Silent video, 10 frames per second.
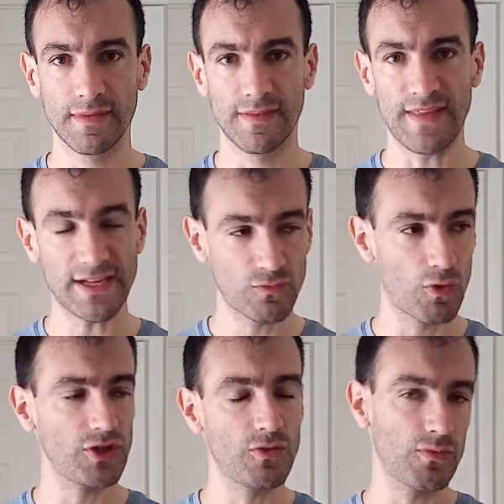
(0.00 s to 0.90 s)
That's what
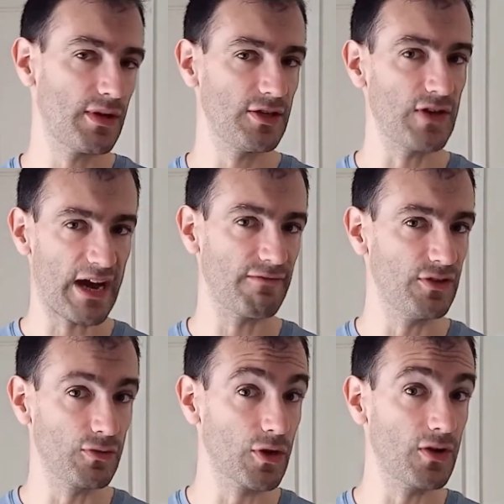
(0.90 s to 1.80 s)
you have.
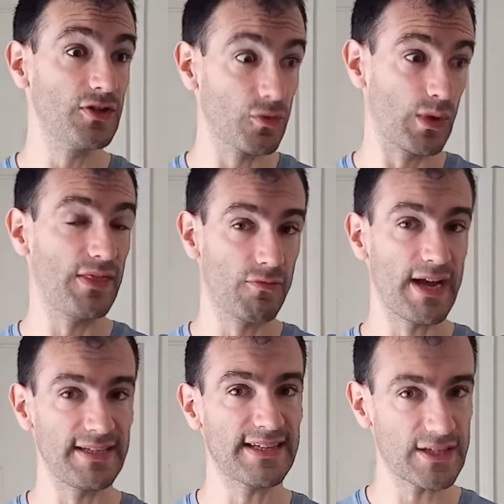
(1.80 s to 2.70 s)
You're going to win the
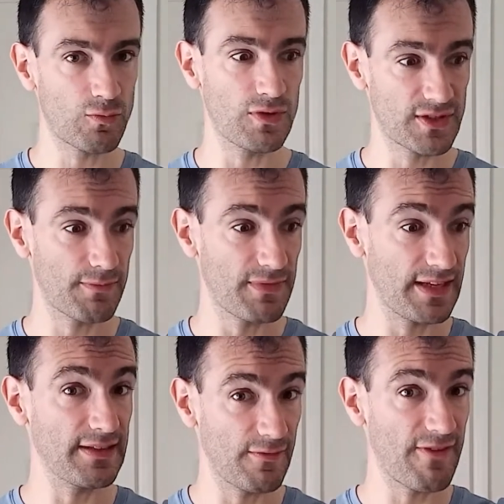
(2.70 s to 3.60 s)
race. That's what
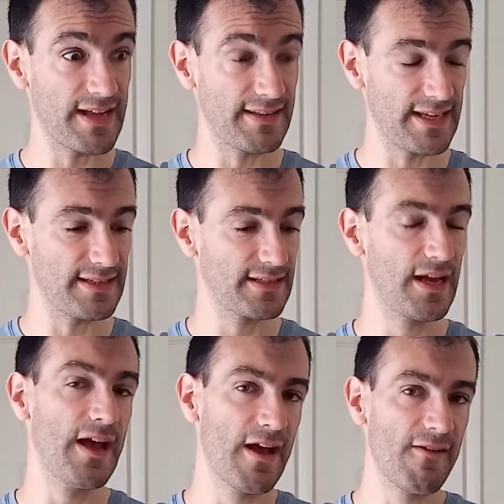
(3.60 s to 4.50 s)
something faith is.
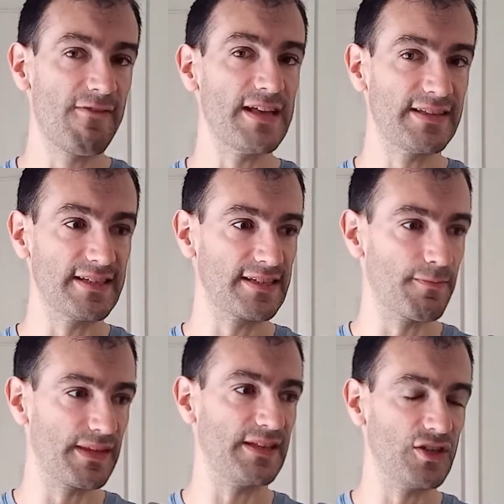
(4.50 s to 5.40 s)
Faith is
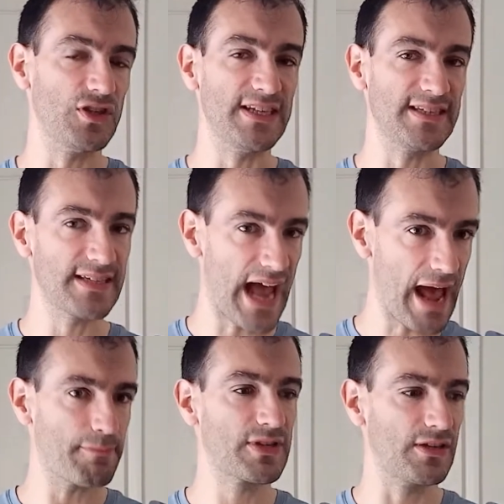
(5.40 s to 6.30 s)
something that is
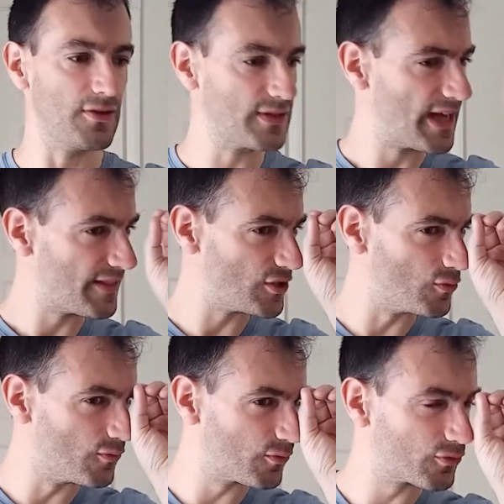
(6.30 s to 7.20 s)
absolute, that
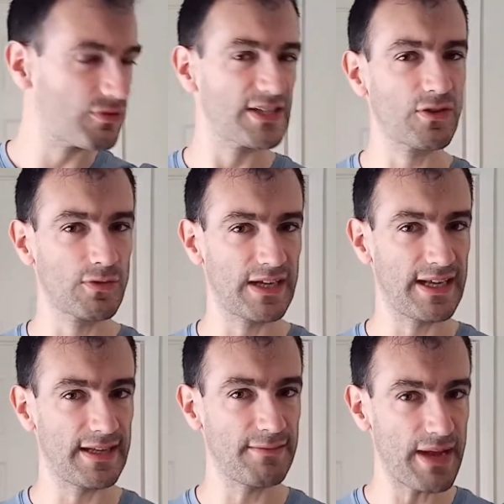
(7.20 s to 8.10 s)
you've crystal
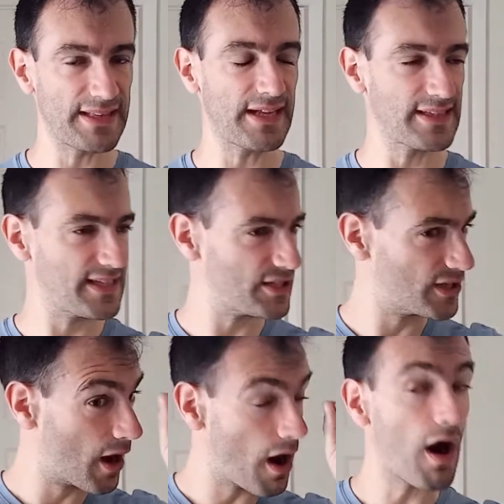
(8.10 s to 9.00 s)
clear, made that decision.
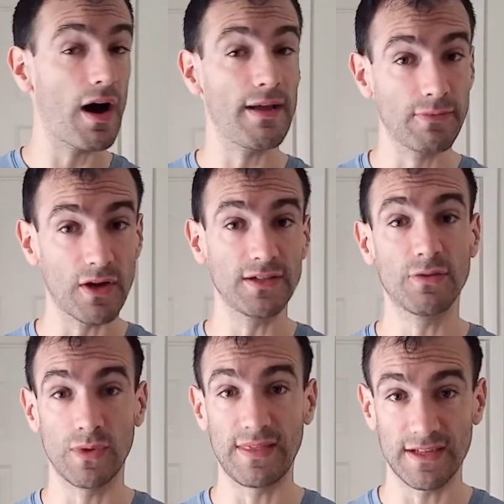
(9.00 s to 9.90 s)
I am going to
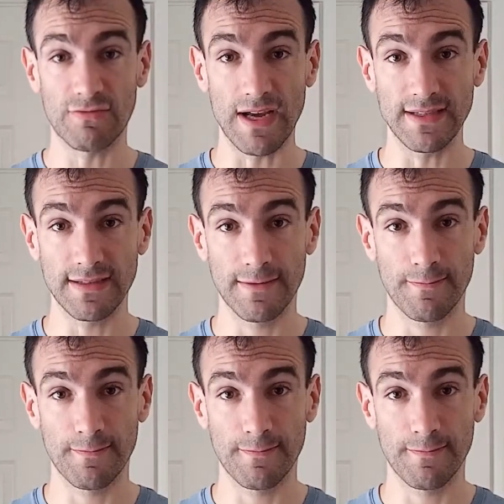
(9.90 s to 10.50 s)
win this race.